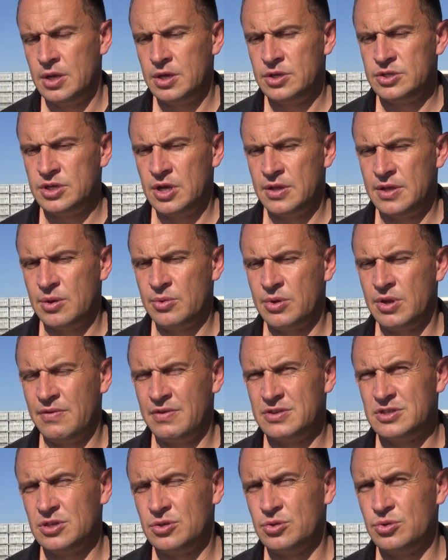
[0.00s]
So that'll give
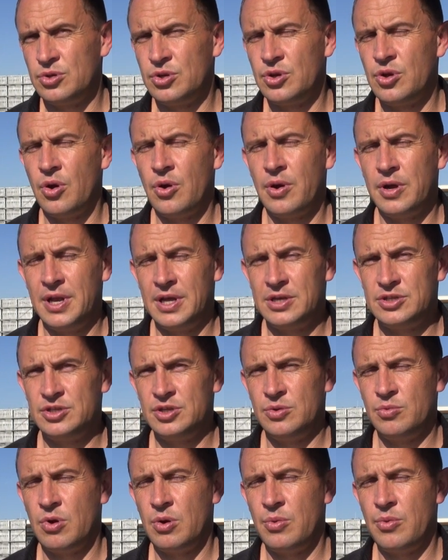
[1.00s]
us a good guide as
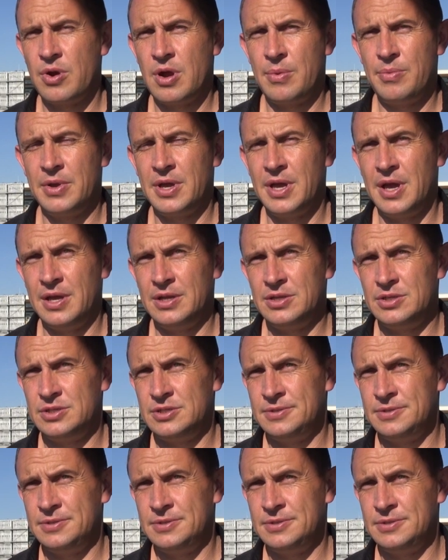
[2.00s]
to what we're up against.